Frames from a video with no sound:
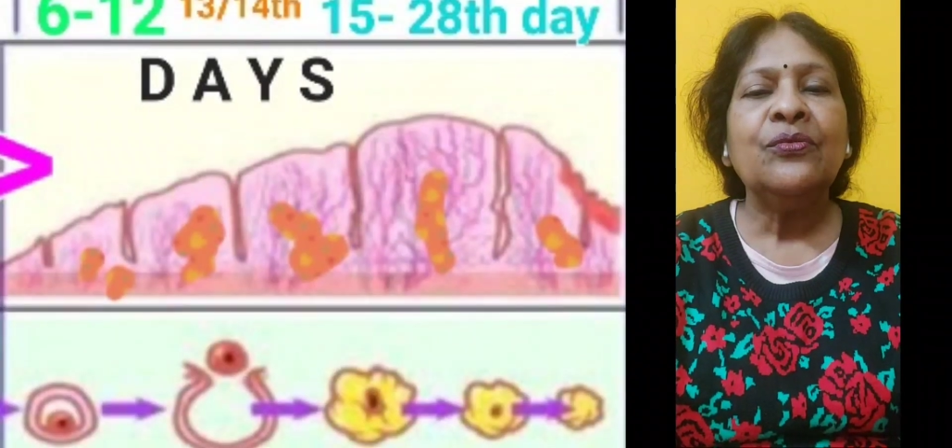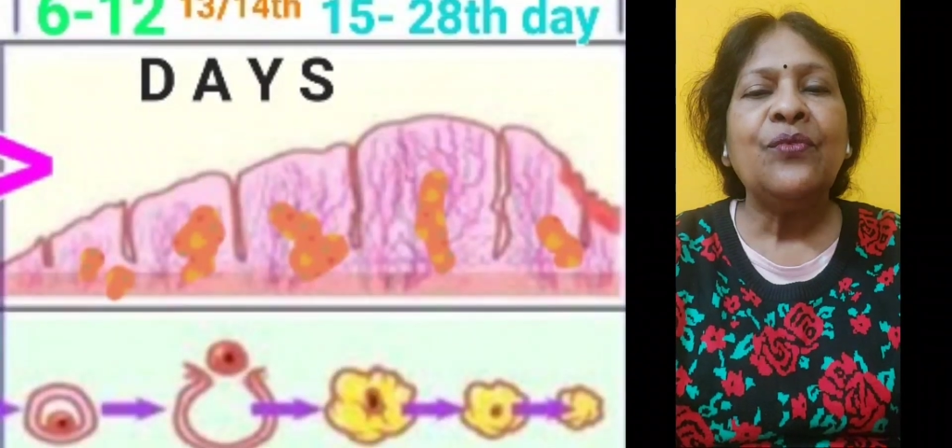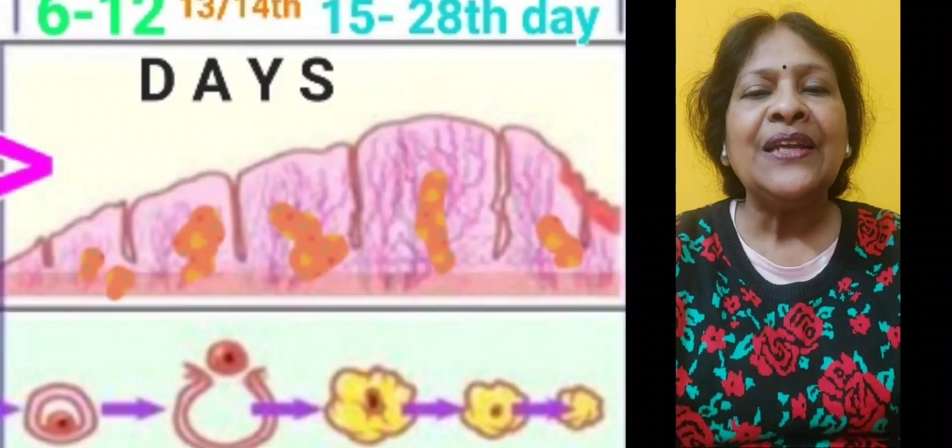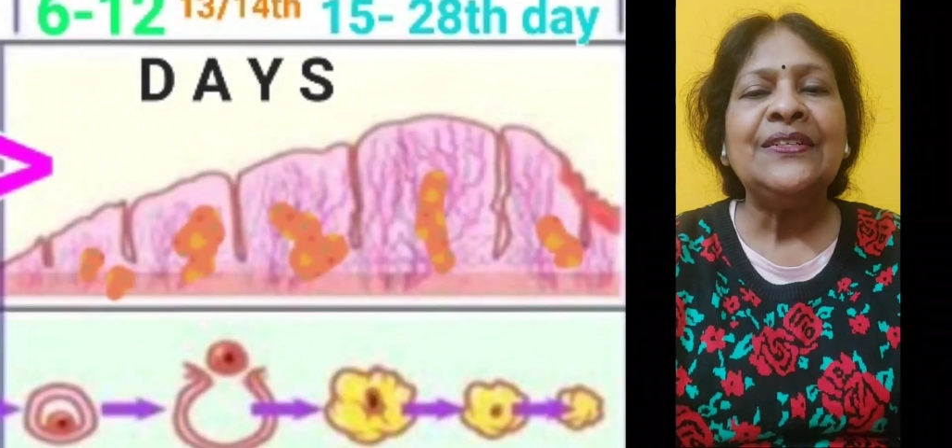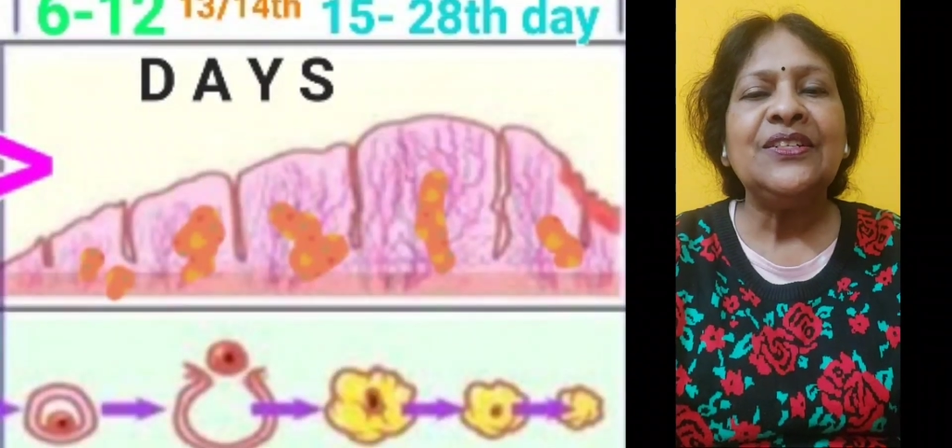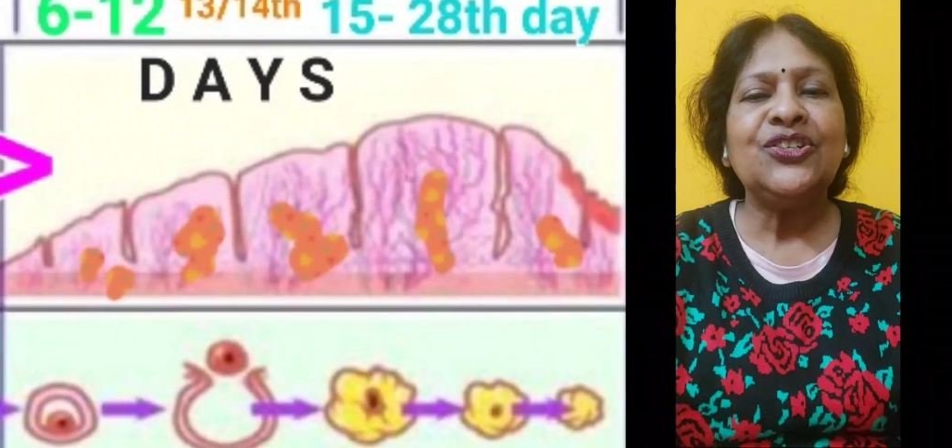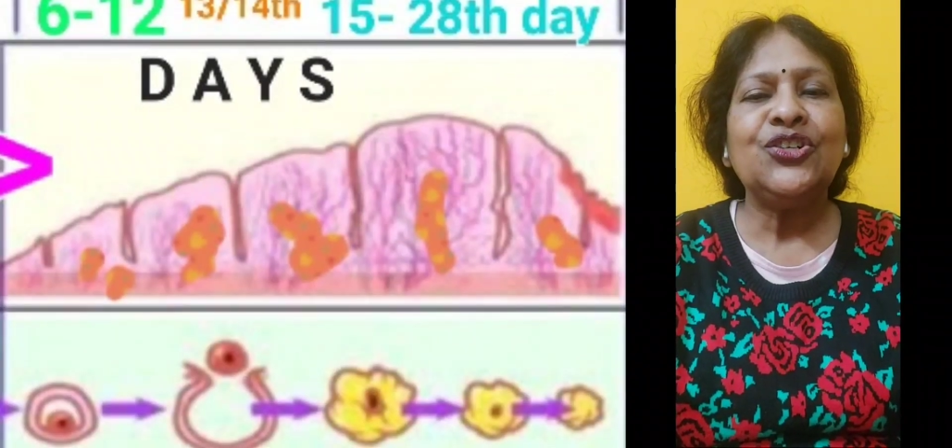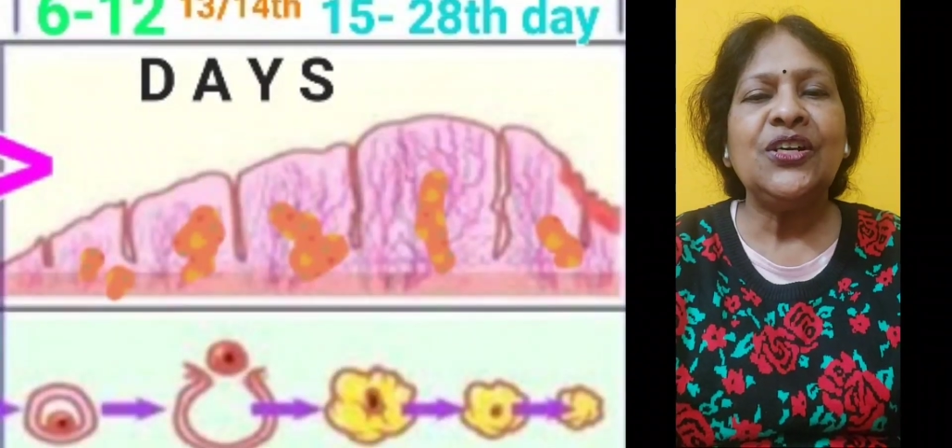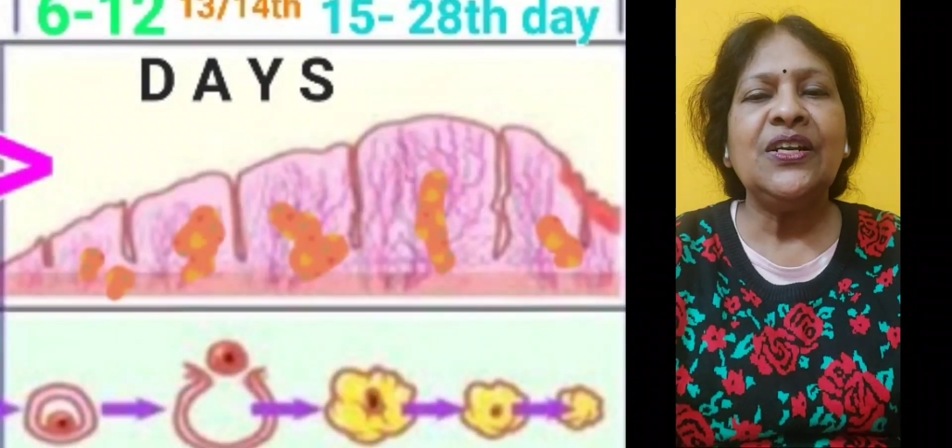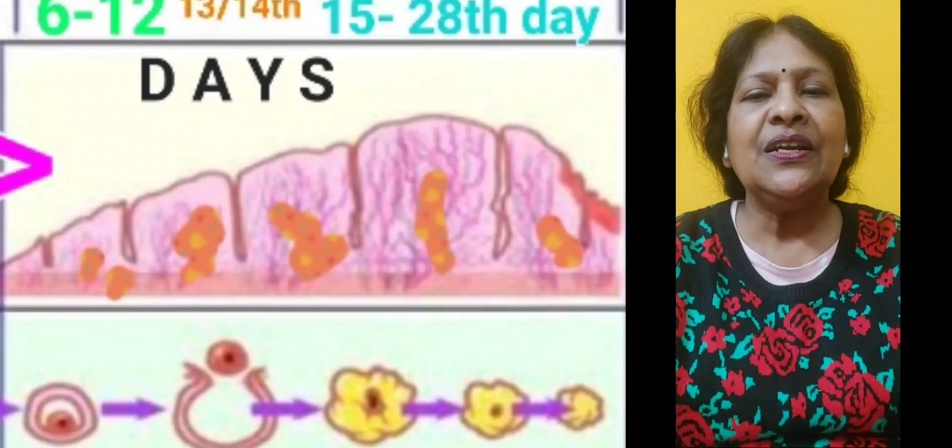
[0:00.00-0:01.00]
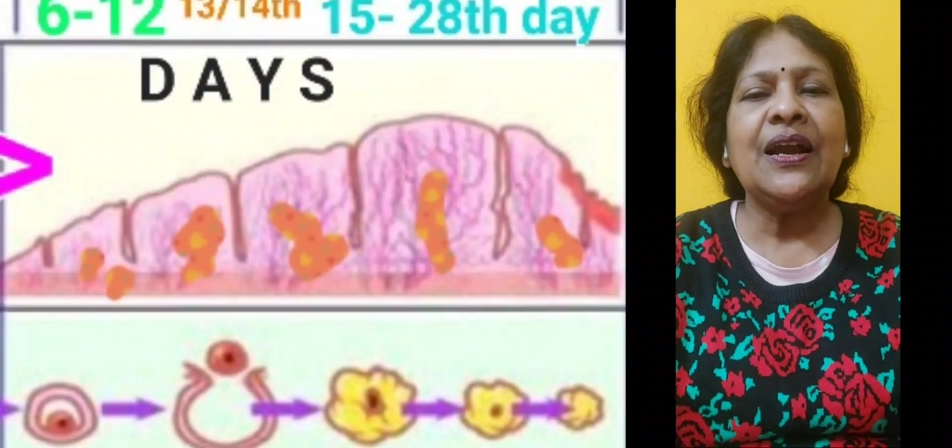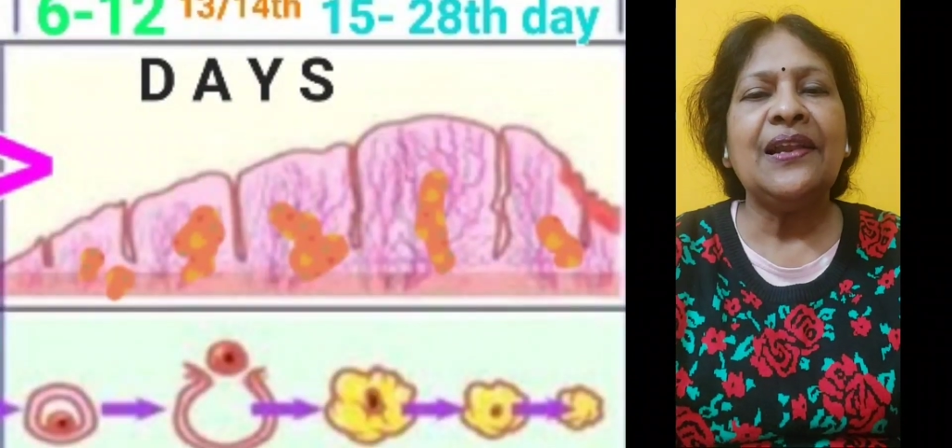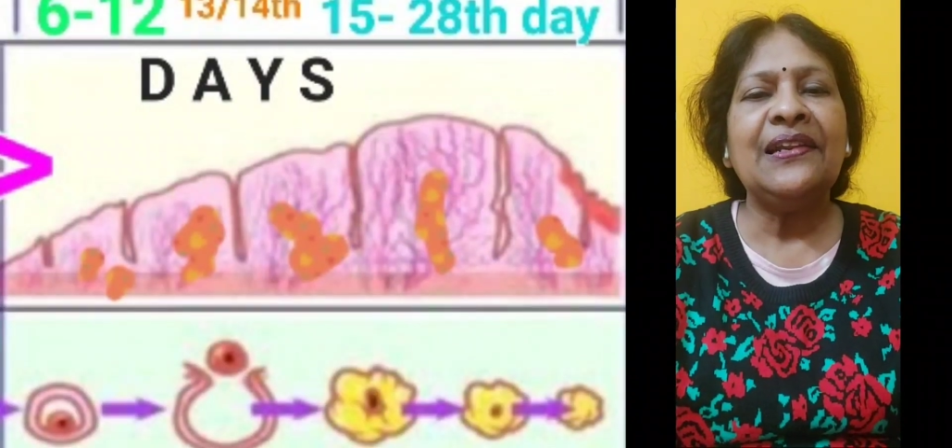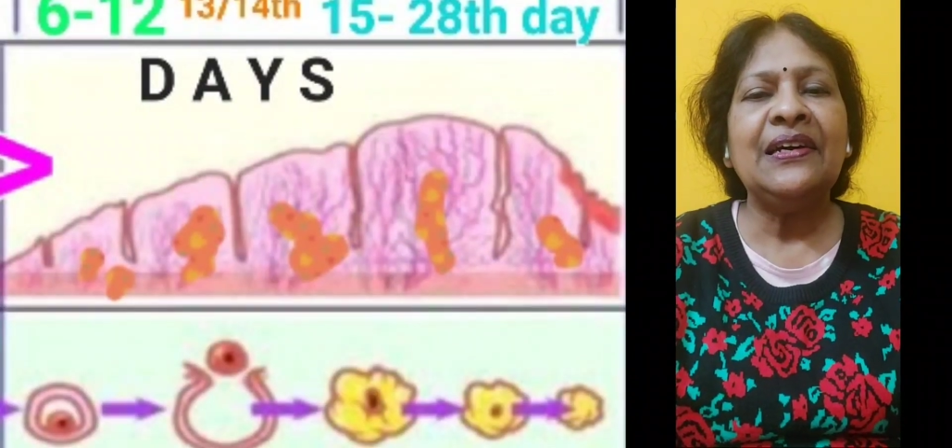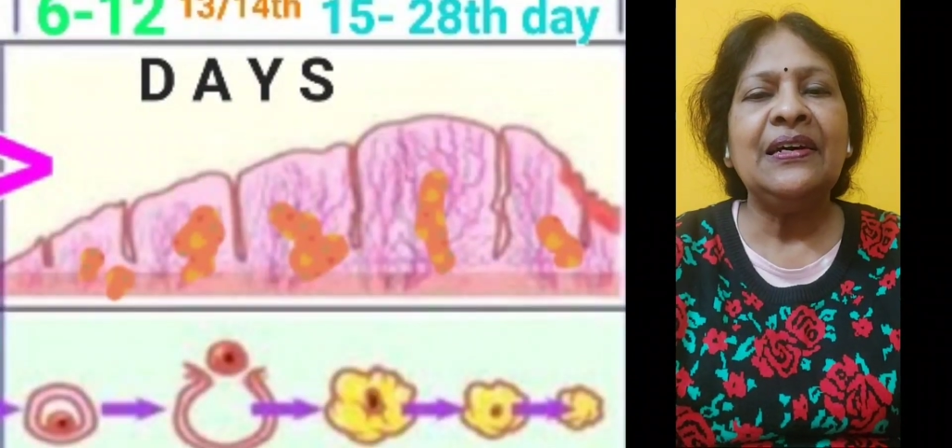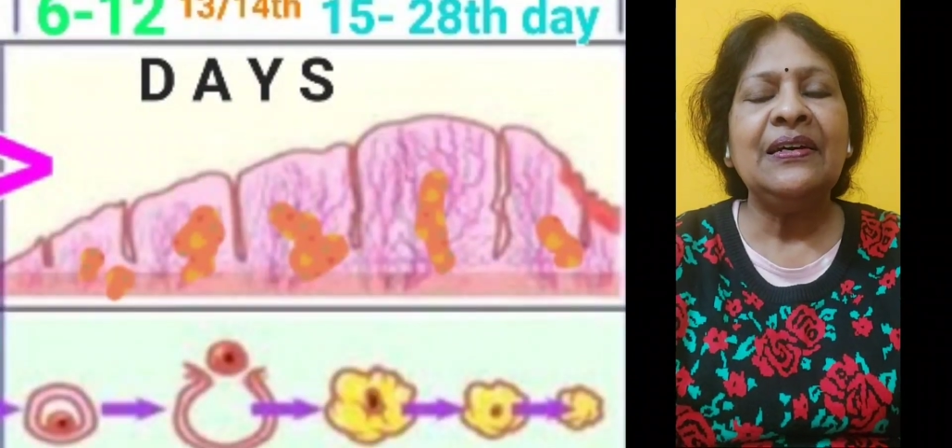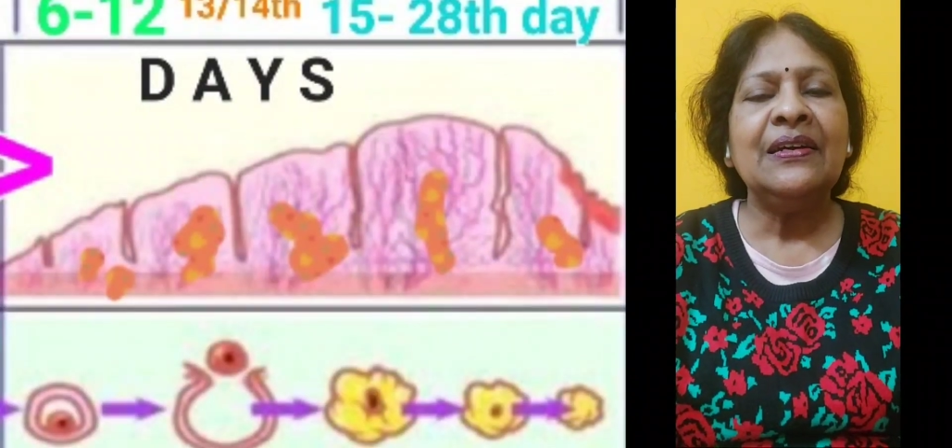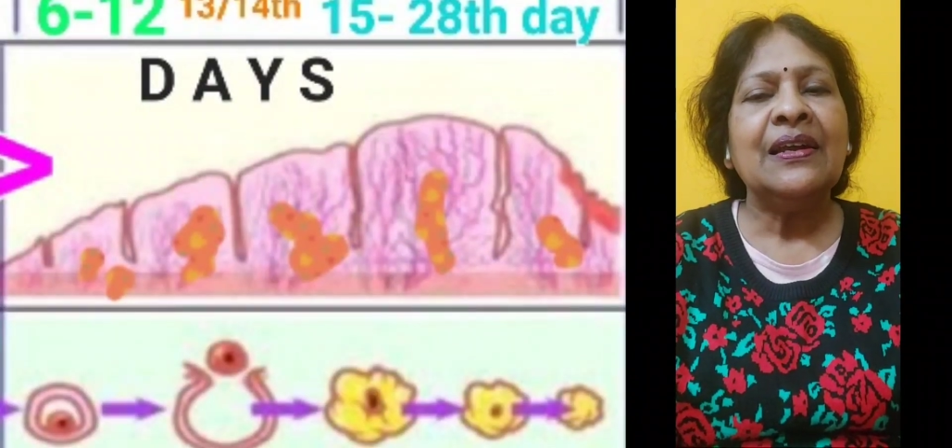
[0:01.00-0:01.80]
whitish in color,